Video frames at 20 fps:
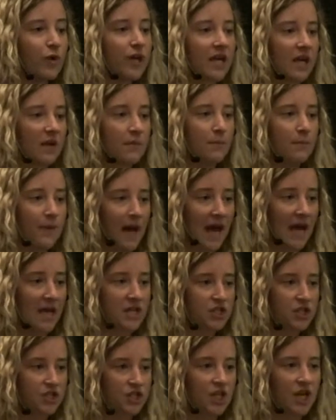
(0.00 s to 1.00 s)
we can
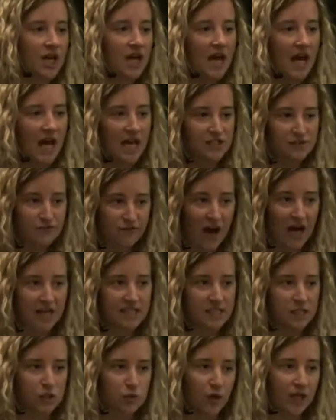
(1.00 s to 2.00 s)
patch as
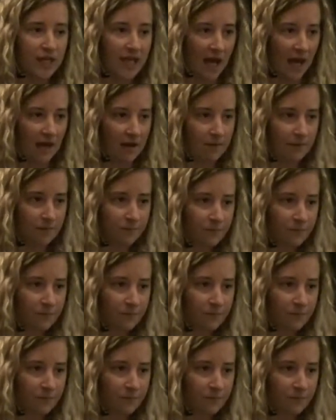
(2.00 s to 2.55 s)
fast as we can.